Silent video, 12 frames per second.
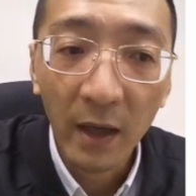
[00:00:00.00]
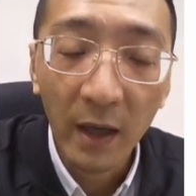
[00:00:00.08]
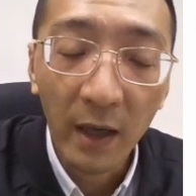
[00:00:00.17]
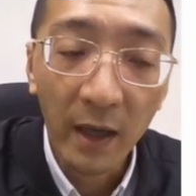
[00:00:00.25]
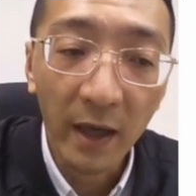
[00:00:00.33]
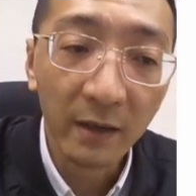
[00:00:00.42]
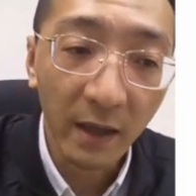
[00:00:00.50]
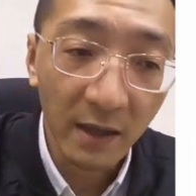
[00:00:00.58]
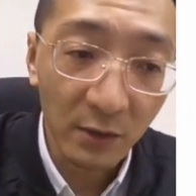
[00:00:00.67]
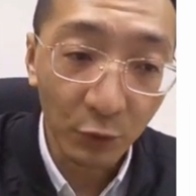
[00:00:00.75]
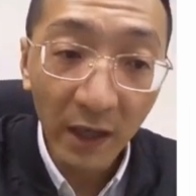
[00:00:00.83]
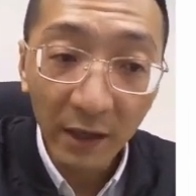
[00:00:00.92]
And
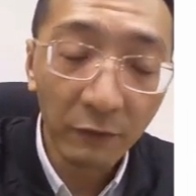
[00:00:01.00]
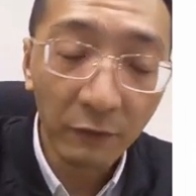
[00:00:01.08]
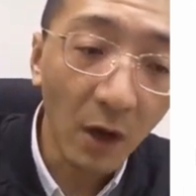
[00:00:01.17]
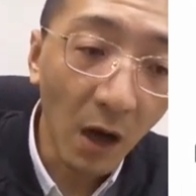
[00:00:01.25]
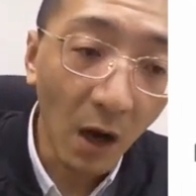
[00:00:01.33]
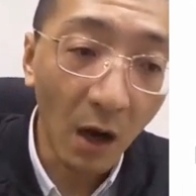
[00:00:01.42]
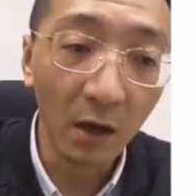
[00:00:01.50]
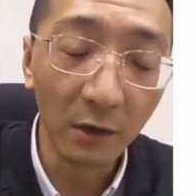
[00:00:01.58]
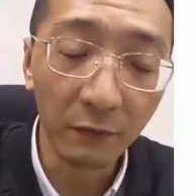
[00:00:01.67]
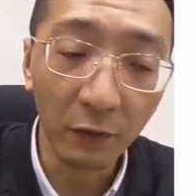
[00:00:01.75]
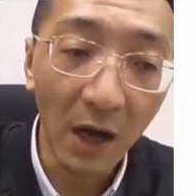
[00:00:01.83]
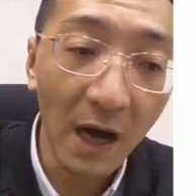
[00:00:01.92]
it's really
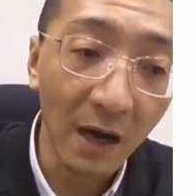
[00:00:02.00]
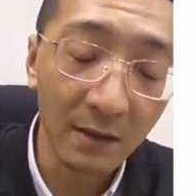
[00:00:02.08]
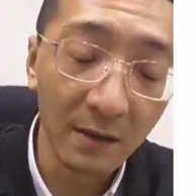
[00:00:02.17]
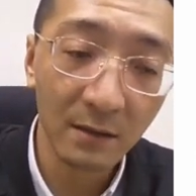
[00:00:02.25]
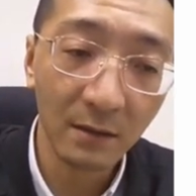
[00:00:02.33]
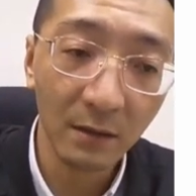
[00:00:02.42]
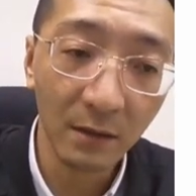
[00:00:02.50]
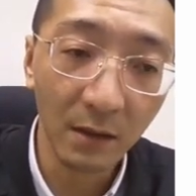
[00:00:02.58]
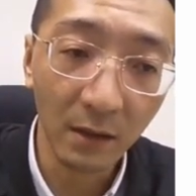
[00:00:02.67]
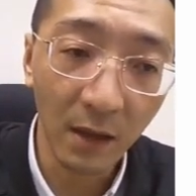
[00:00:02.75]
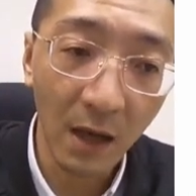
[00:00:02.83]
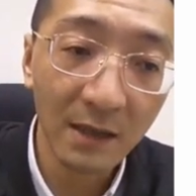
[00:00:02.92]
hard for us,
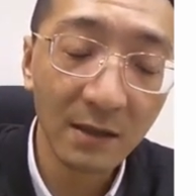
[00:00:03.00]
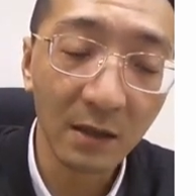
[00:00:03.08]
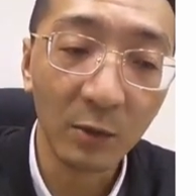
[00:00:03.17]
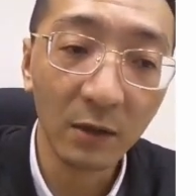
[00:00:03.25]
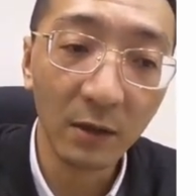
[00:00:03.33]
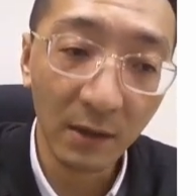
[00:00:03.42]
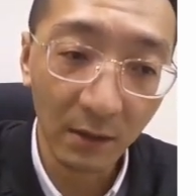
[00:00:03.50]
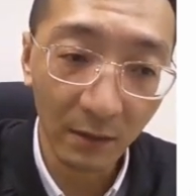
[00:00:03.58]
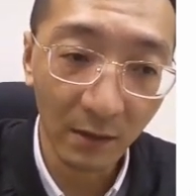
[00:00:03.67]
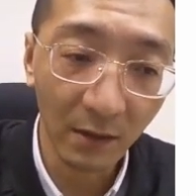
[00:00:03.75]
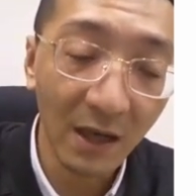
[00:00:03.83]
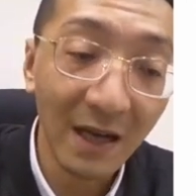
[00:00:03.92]
the customer
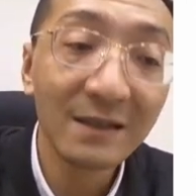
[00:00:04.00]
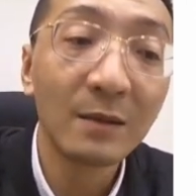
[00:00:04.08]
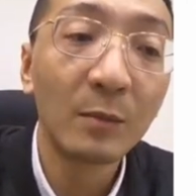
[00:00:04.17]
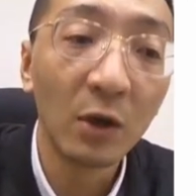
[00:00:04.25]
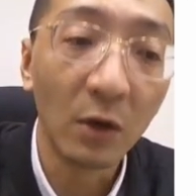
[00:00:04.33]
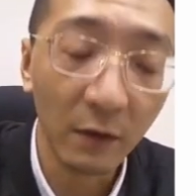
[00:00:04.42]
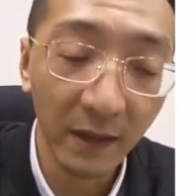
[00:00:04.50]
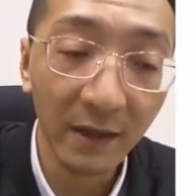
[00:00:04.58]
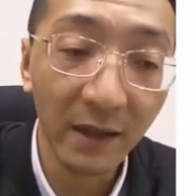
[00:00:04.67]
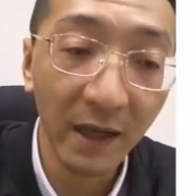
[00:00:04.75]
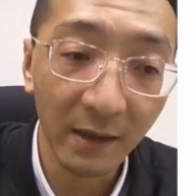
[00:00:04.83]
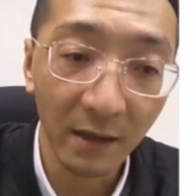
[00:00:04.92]
of the
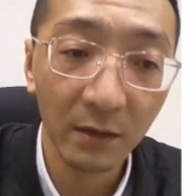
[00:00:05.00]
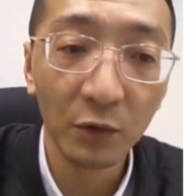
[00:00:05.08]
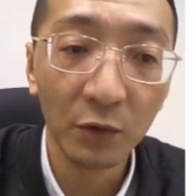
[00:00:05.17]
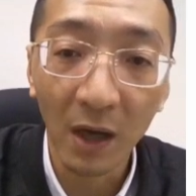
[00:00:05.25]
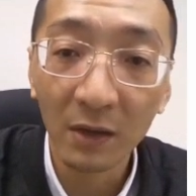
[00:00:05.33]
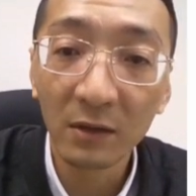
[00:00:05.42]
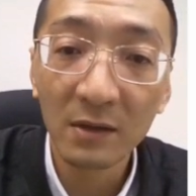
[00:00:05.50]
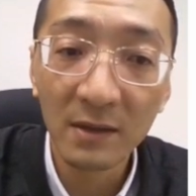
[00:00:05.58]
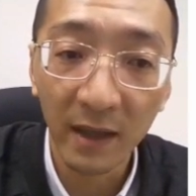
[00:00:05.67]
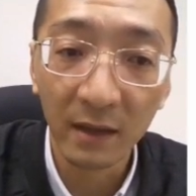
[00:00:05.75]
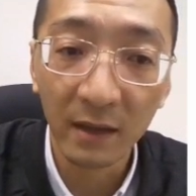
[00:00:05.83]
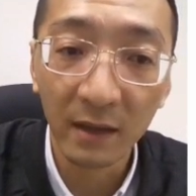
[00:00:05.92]
data, to
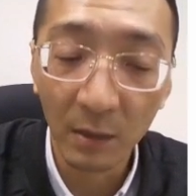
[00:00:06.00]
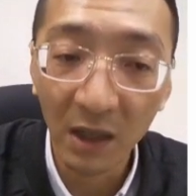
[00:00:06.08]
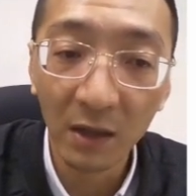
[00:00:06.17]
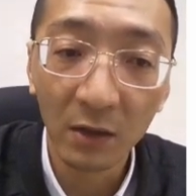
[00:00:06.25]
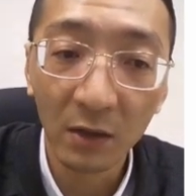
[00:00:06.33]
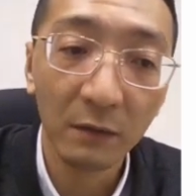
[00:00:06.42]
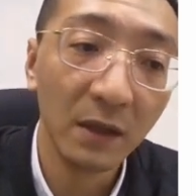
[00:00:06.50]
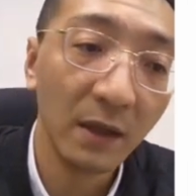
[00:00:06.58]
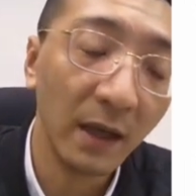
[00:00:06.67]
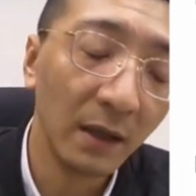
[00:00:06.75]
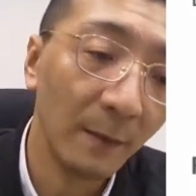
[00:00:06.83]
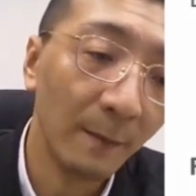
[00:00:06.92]
understand the meaning of the
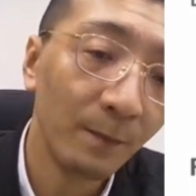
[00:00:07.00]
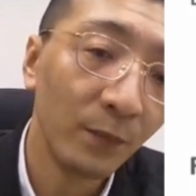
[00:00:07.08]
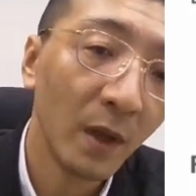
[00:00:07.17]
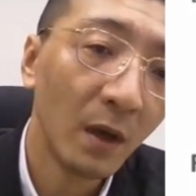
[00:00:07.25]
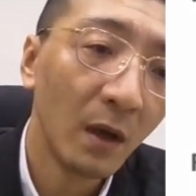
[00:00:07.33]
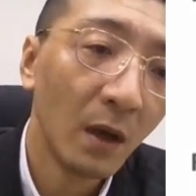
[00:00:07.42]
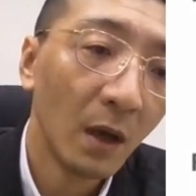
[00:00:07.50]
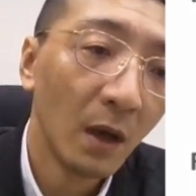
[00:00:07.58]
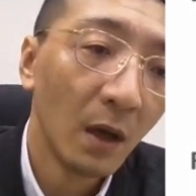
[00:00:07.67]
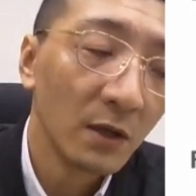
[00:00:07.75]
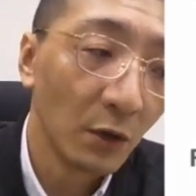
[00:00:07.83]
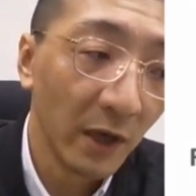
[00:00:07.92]
data.
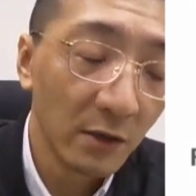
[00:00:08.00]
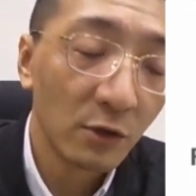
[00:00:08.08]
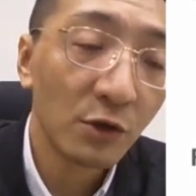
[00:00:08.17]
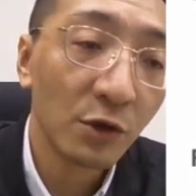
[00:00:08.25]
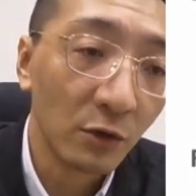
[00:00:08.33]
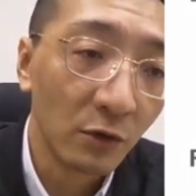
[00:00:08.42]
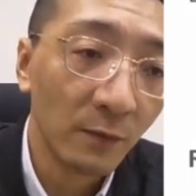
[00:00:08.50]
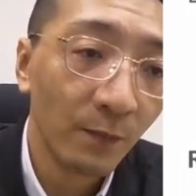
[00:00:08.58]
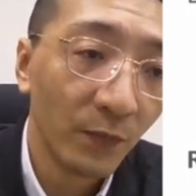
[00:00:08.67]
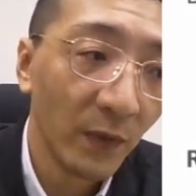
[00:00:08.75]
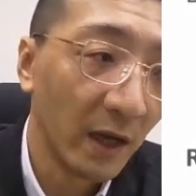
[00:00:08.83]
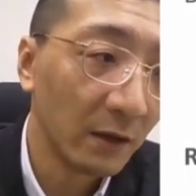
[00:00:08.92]
So it's true
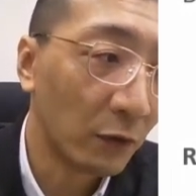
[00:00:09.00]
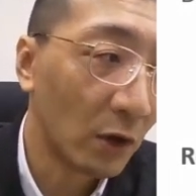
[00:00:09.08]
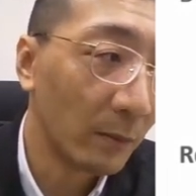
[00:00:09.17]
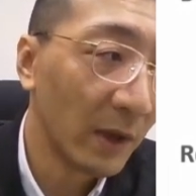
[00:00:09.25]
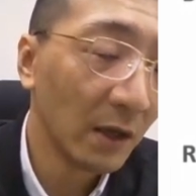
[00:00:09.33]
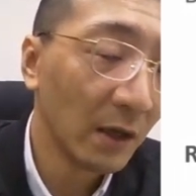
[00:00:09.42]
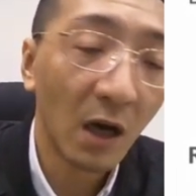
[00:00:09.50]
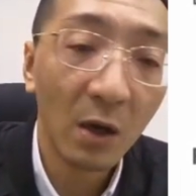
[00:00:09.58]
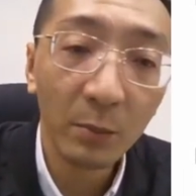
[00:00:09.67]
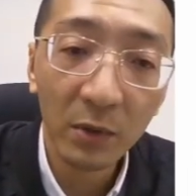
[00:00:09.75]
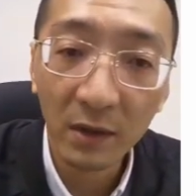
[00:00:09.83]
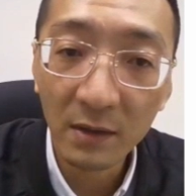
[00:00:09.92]
that for many
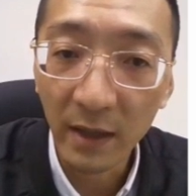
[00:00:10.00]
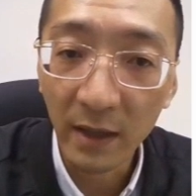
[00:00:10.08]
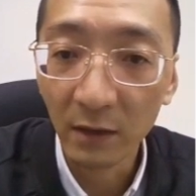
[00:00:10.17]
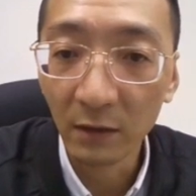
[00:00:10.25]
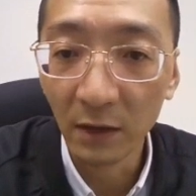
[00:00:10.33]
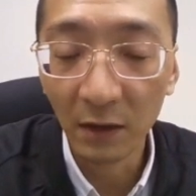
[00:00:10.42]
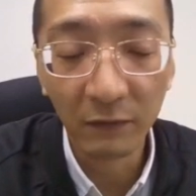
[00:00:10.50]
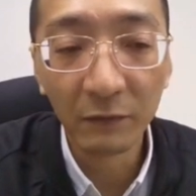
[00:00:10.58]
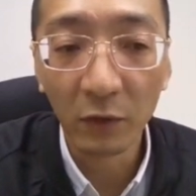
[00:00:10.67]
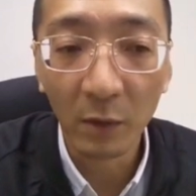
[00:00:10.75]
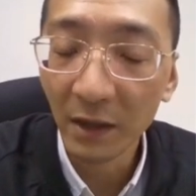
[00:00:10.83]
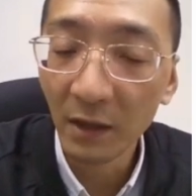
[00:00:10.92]
companies and even
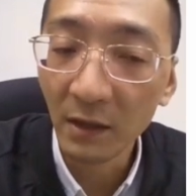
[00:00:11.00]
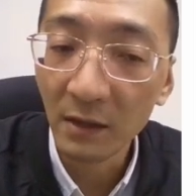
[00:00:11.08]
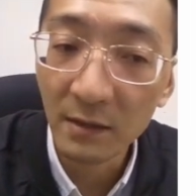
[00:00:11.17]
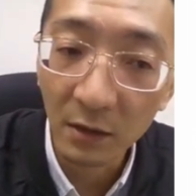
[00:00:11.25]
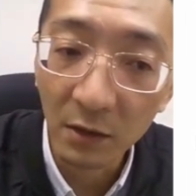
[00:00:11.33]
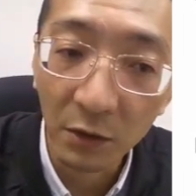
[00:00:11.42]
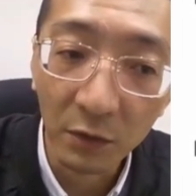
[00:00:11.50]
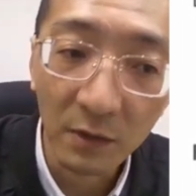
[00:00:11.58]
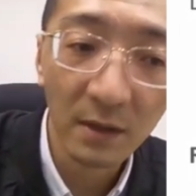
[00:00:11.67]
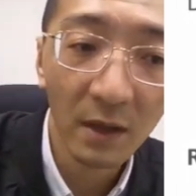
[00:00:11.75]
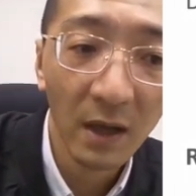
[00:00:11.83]
for many institutes,